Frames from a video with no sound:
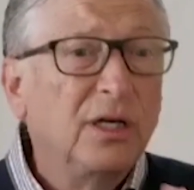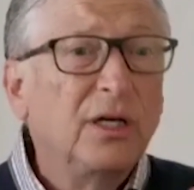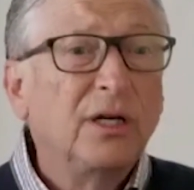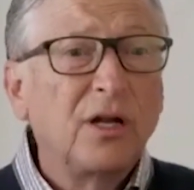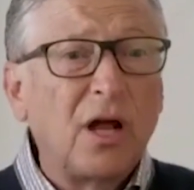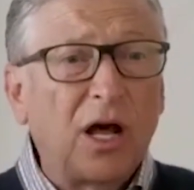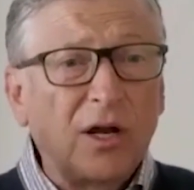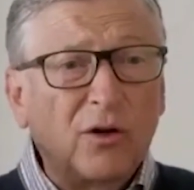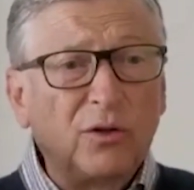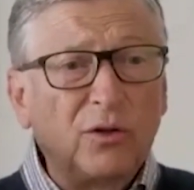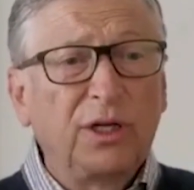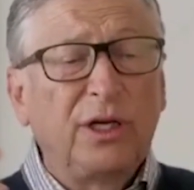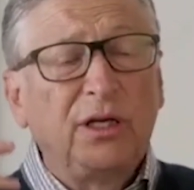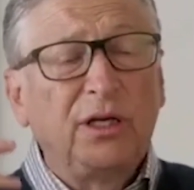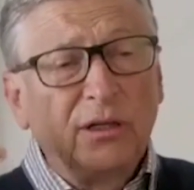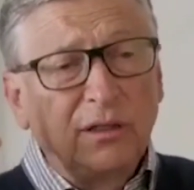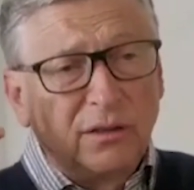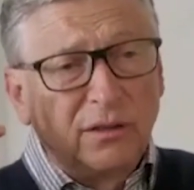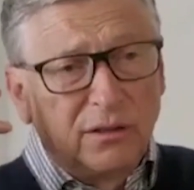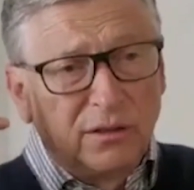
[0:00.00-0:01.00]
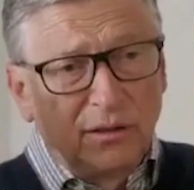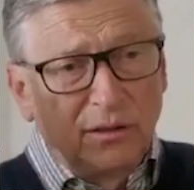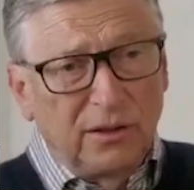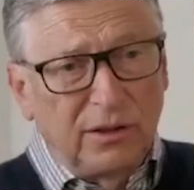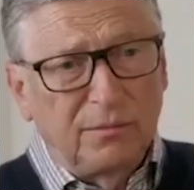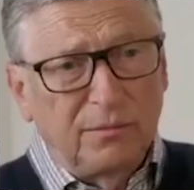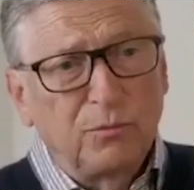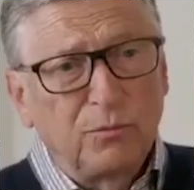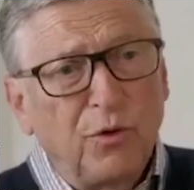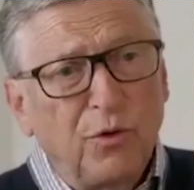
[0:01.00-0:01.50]
not only
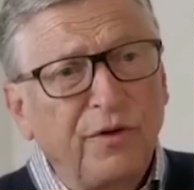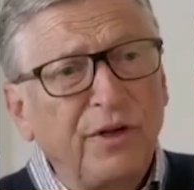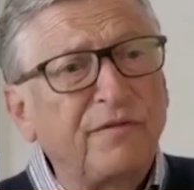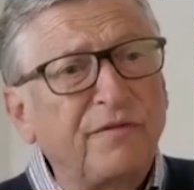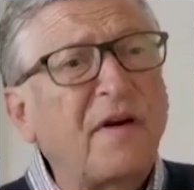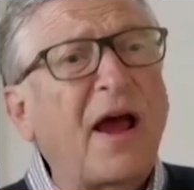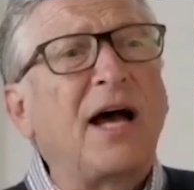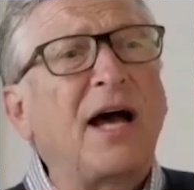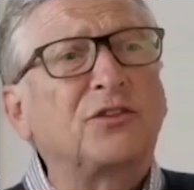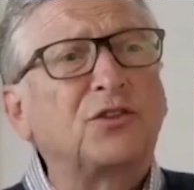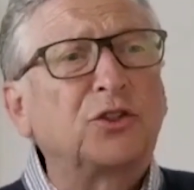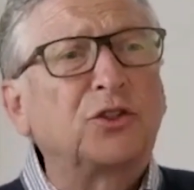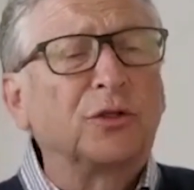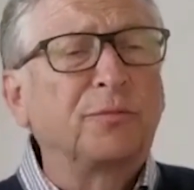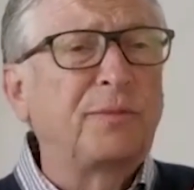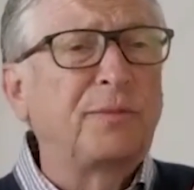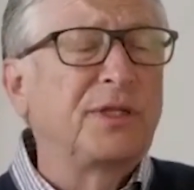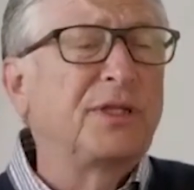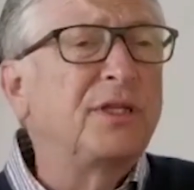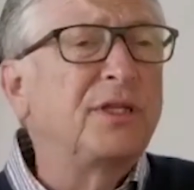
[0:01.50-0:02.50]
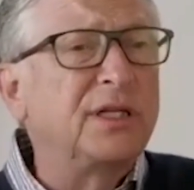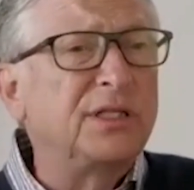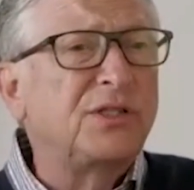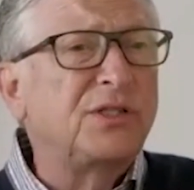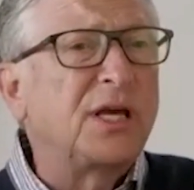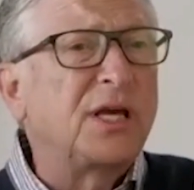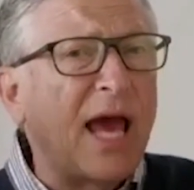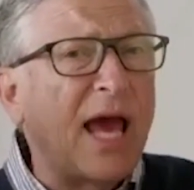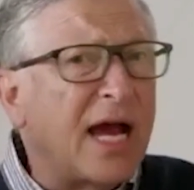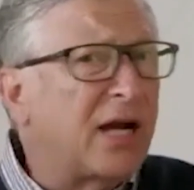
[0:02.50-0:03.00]
moving faster, but
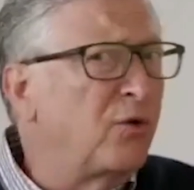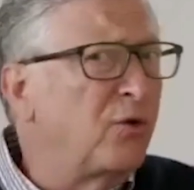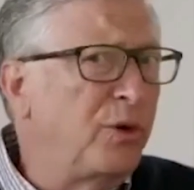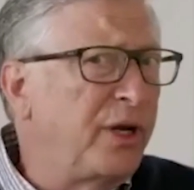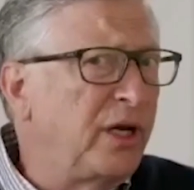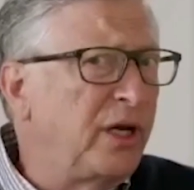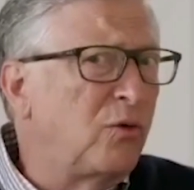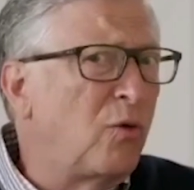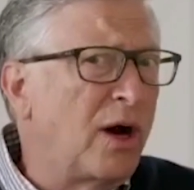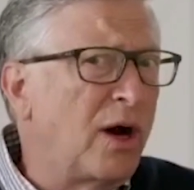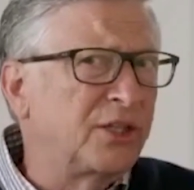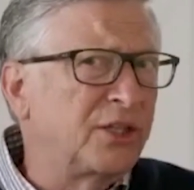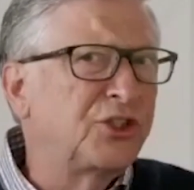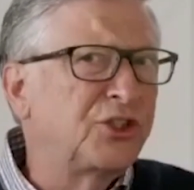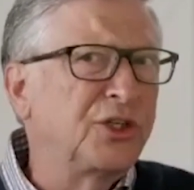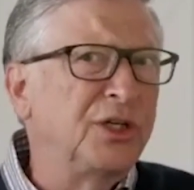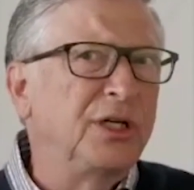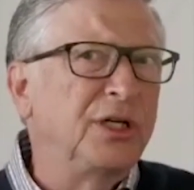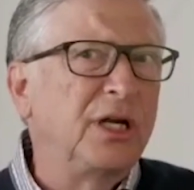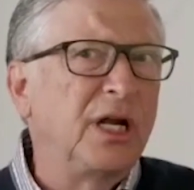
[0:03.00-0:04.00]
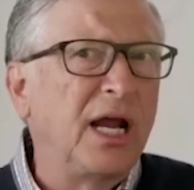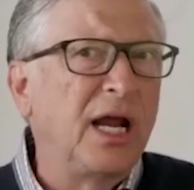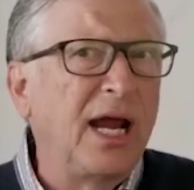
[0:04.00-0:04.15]
this equity question.